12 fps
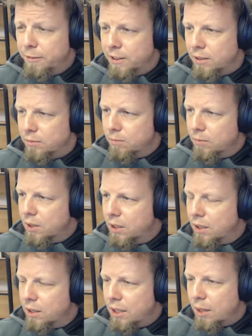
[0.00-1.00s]
a
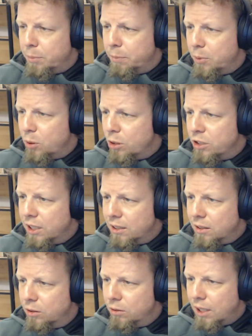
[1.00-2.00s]
GitHub
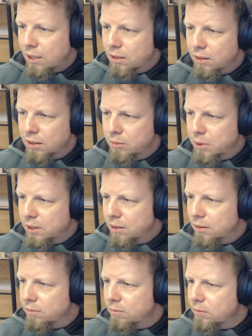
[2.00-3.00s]
project could actually
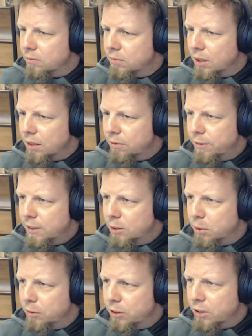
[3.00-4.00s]
be like
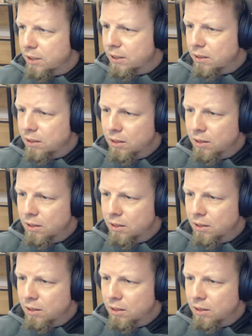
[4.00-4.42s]
feasible for this.